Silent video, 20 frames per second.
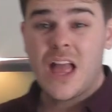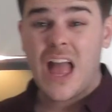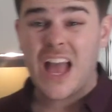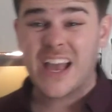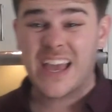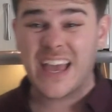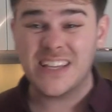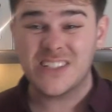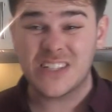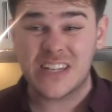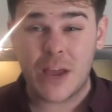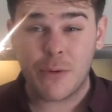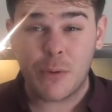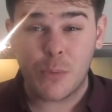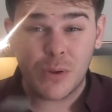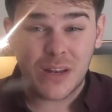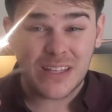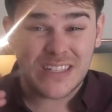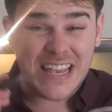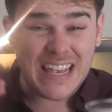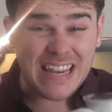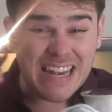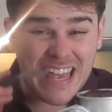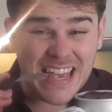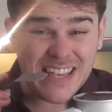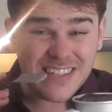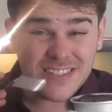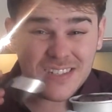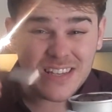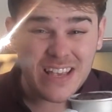Okay, so now we want to take
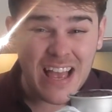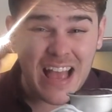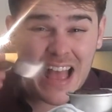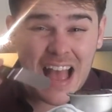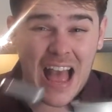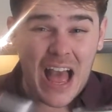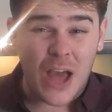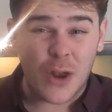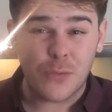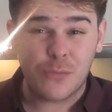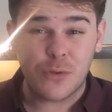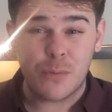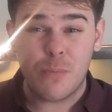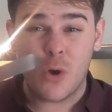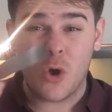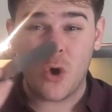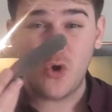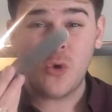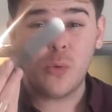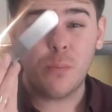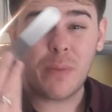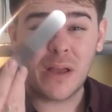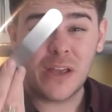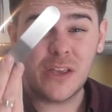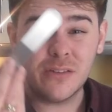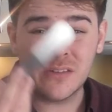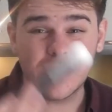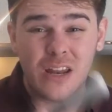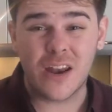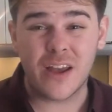this out of the mould
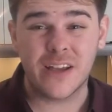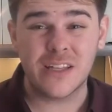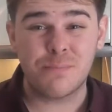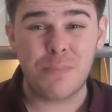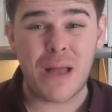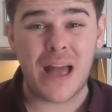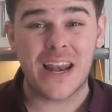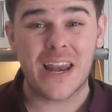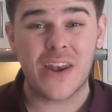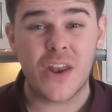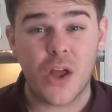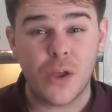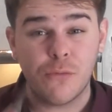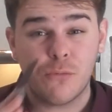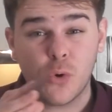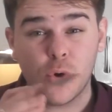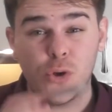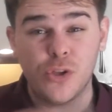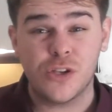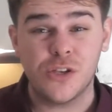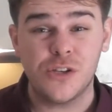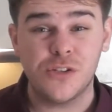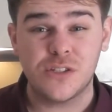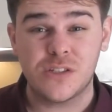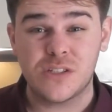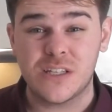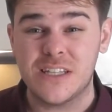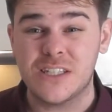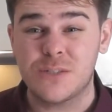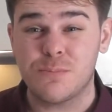by using a nice palette knife, or you can use
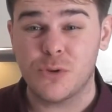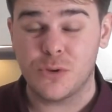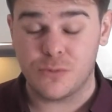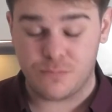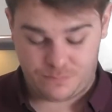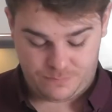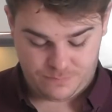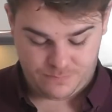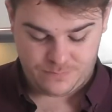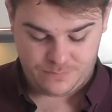a teaspoon.